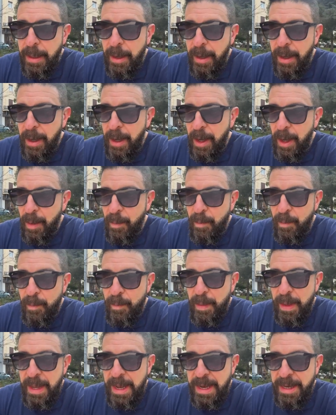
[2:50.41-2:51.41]
um,
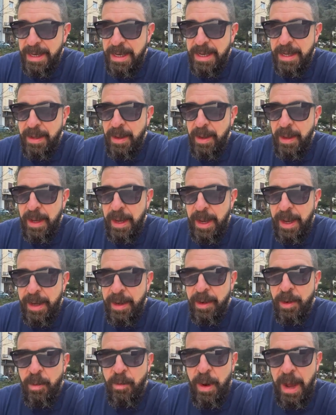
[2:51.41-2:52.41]
in,
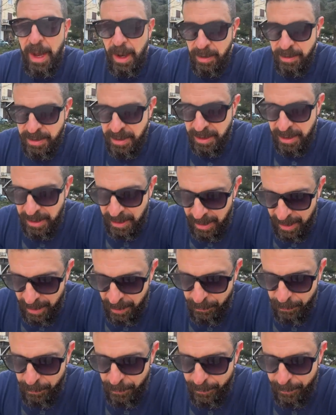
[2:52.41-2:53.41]
in and around
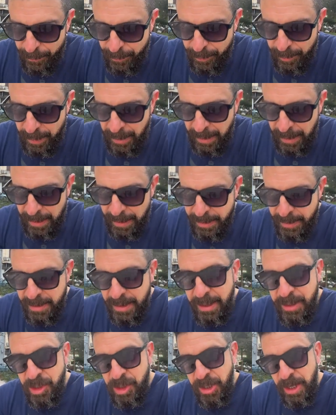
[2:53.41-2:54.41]
Kiev and uh,